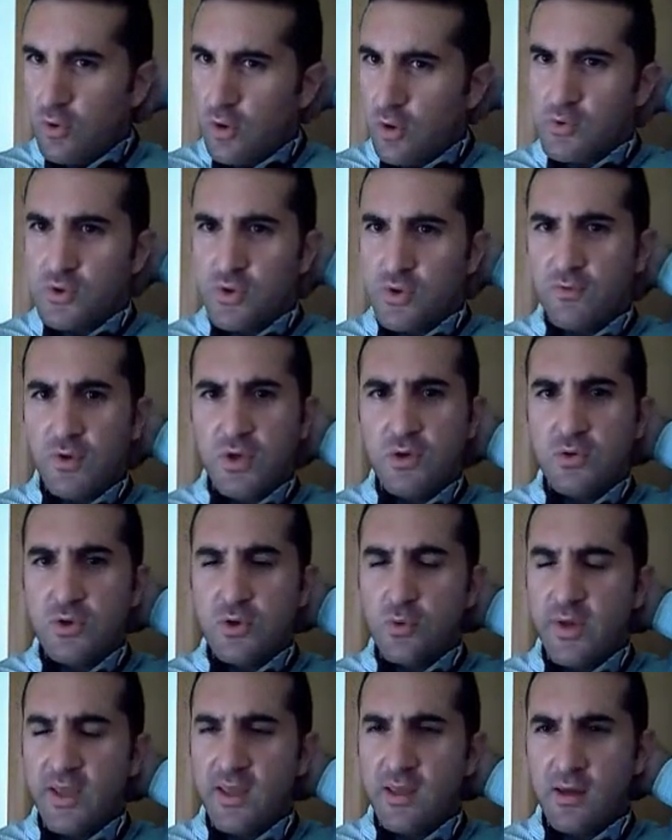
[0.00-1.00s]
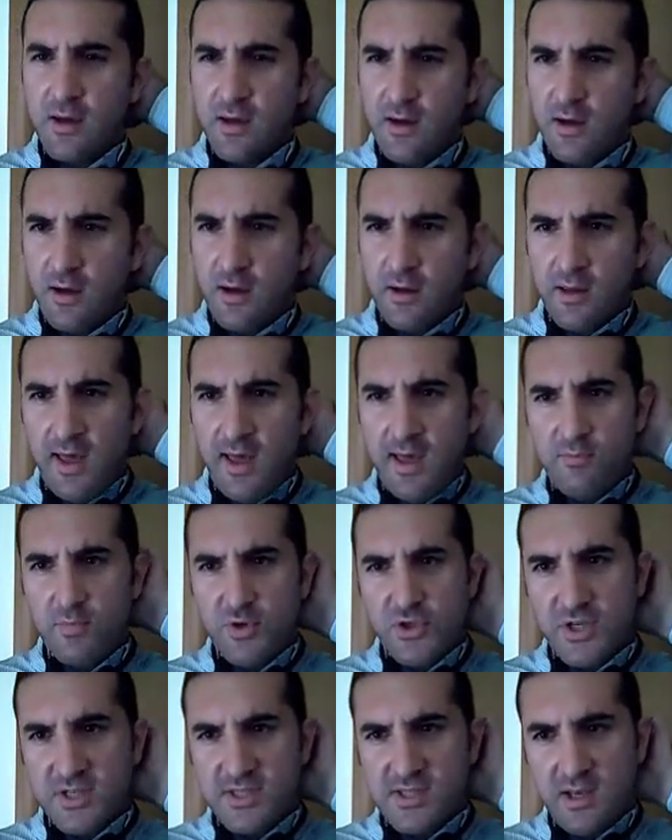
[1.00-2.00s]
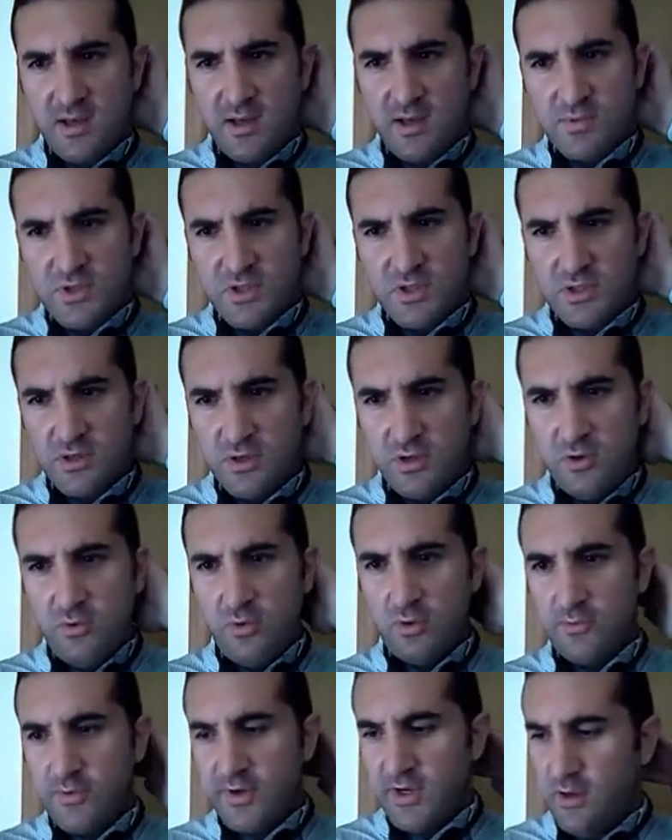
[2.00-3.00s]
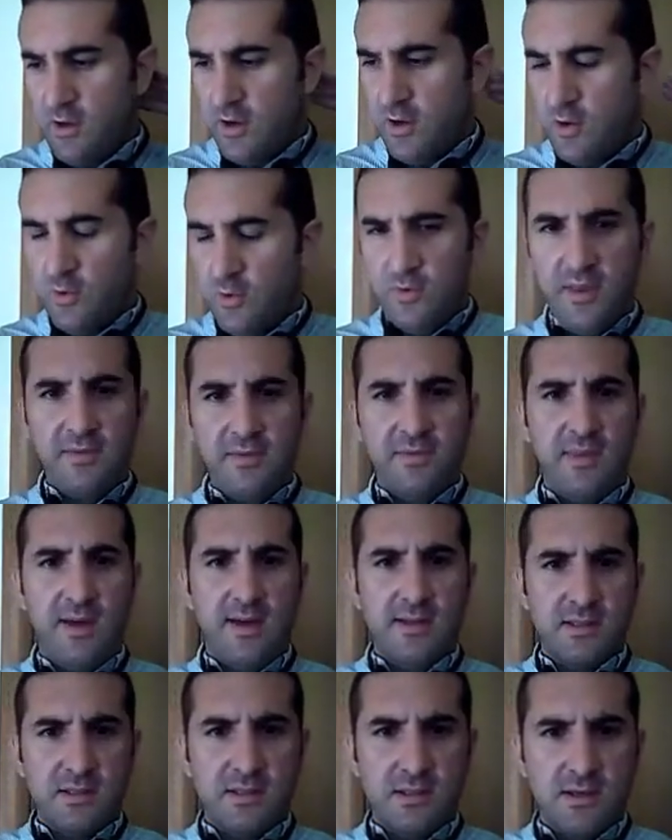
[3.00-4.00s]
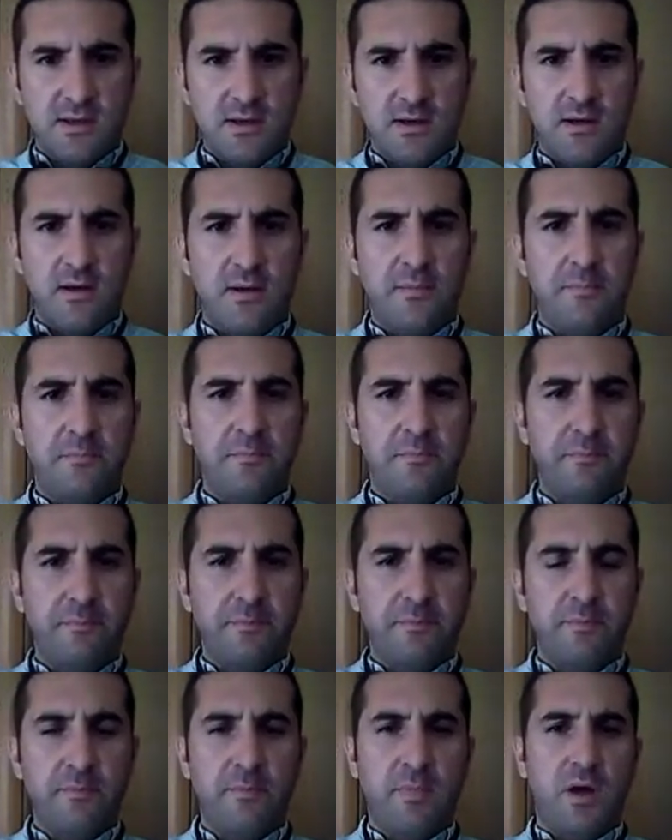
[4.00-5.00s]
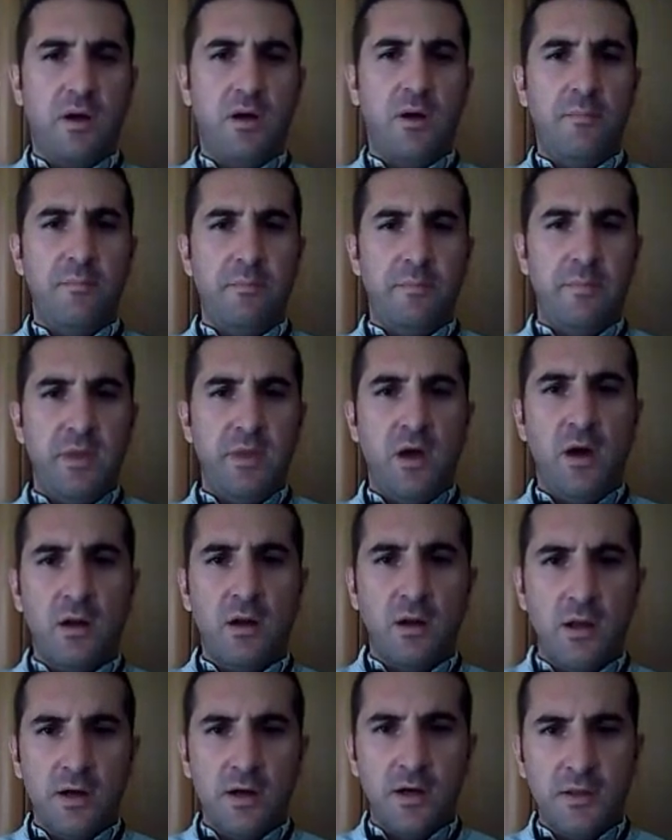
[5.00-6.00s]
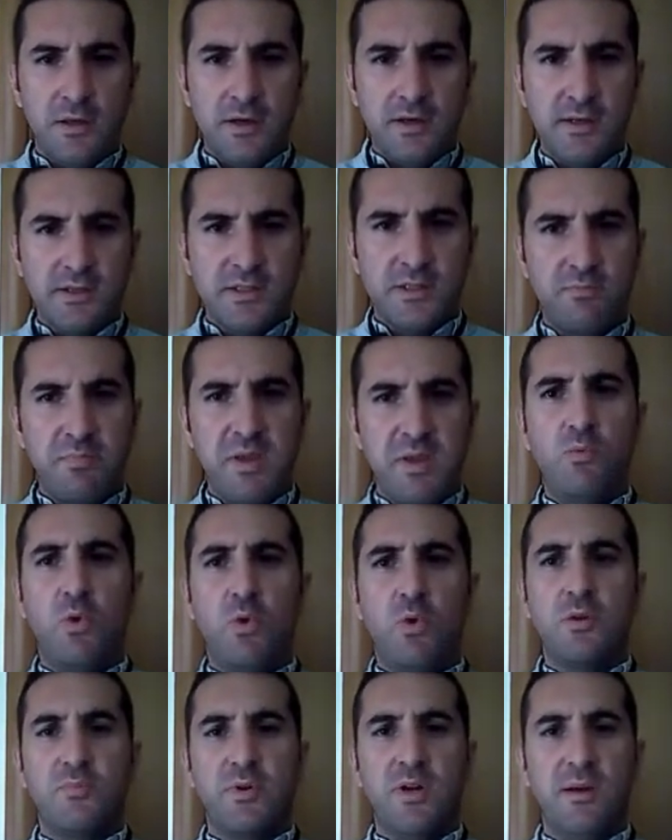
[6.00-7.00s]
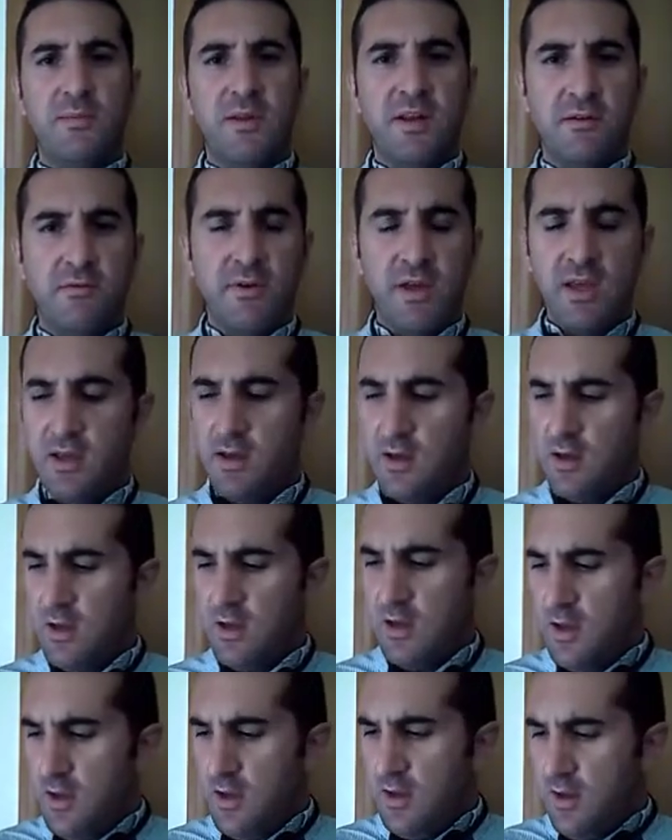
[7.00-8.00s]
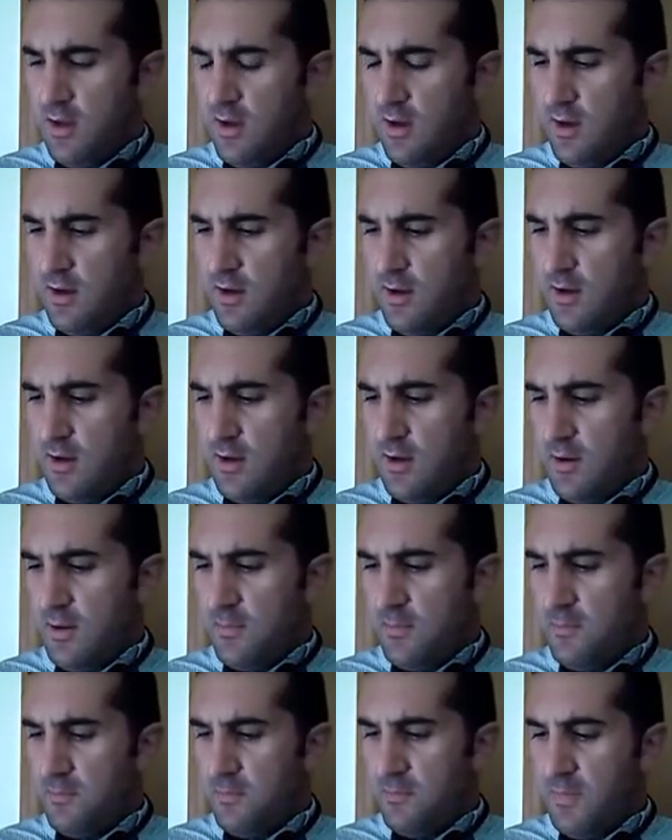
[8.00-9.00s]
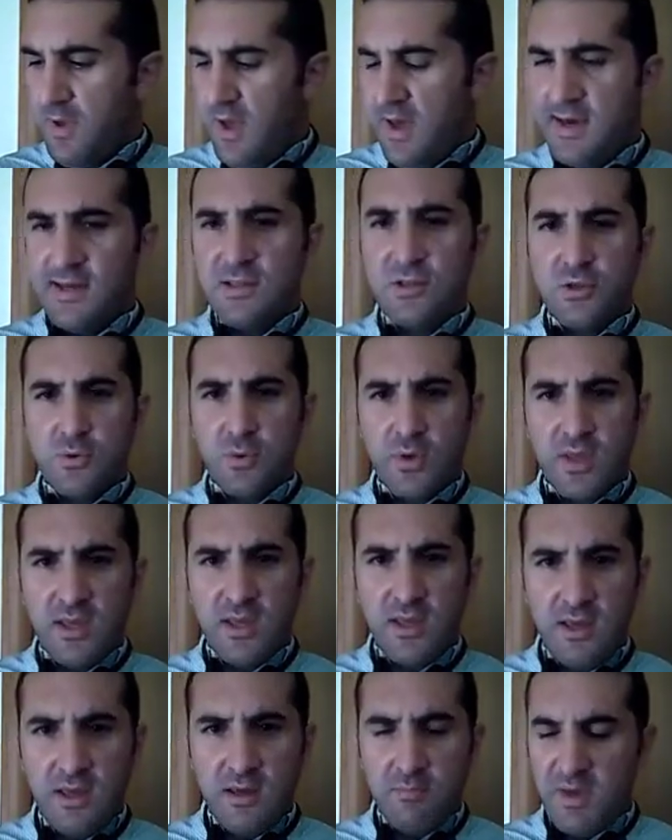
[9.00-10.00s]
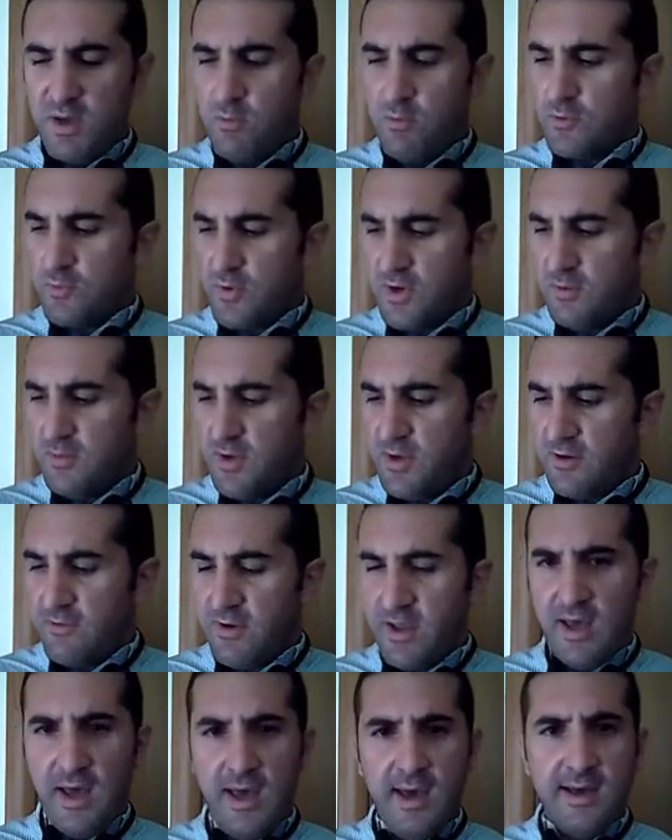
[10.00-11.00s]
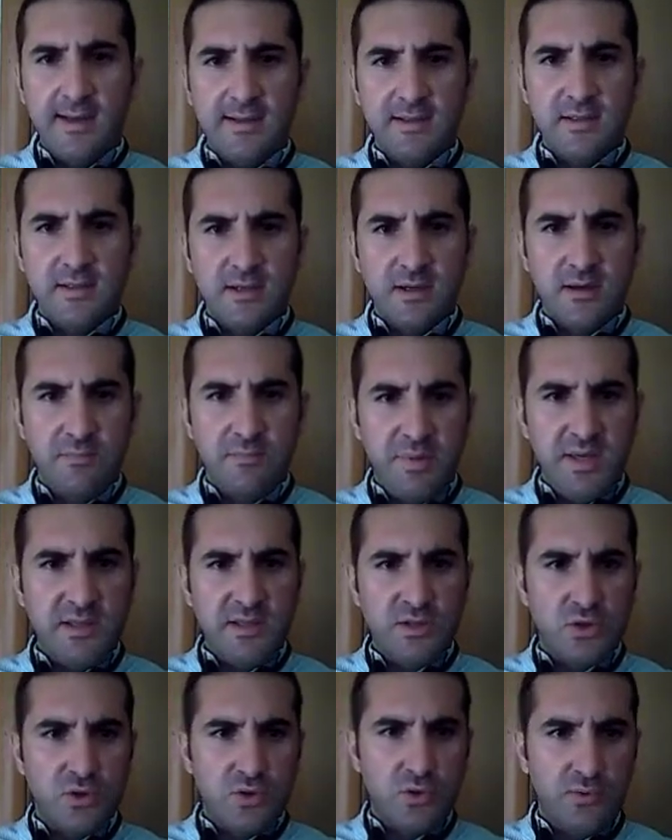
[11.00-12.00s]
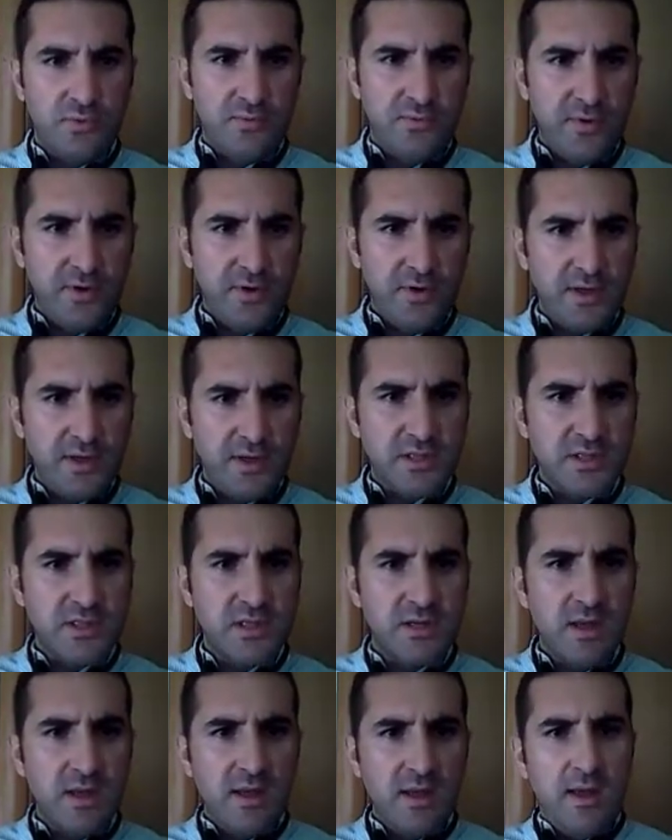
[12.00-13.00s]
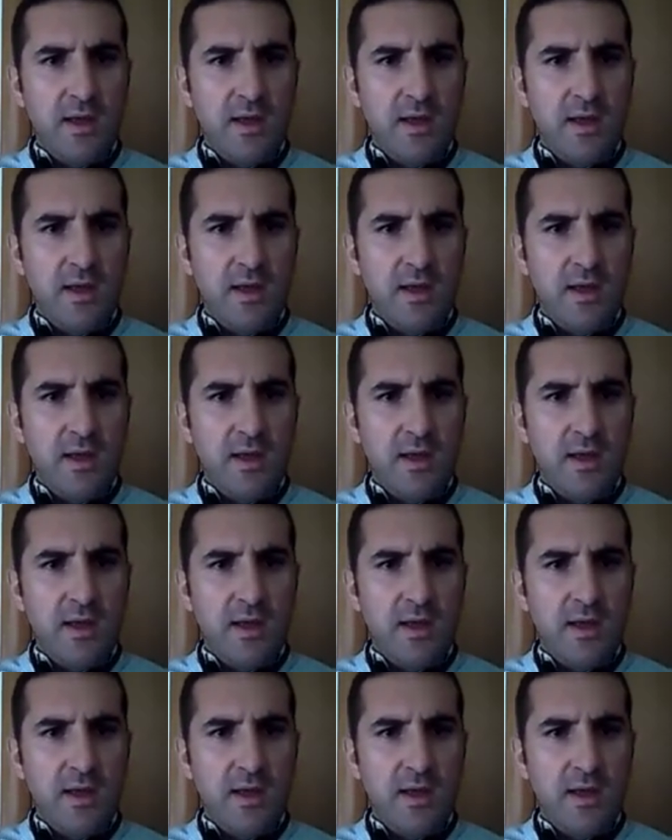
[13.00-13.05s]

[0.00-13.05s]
Those of you doing Cambridge exams, you already know that that's young learners, B1 preliminary, A2 key, B1 preliminary, and B2 first.